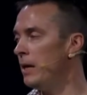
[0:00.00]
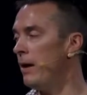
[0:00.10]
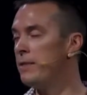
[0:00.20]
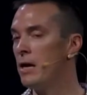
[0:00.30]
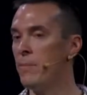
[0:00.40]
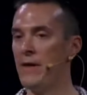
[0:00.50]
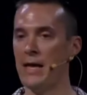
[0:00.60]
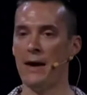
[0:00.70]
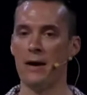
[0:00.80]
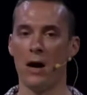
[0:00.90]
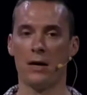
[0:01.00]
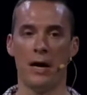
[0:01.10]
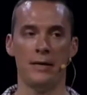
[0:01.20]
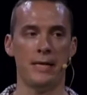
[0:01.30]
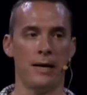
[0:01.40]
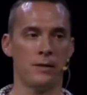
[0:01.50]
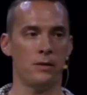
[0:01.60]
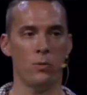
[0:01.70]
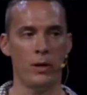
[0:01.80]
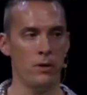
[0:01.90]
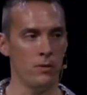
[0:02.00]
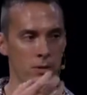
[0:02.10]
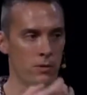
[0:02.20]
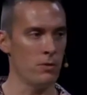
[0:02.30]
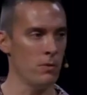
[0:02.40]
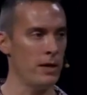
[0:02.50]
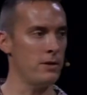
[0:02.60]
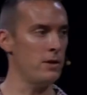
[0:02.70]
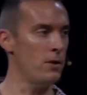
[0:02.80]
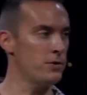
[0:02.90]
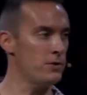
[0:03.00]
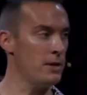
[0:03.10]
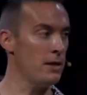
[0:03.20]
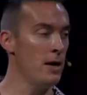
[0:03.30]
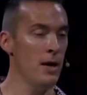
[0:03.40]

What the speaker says: I thought about that in our context. We don't do the ring in the nose thing.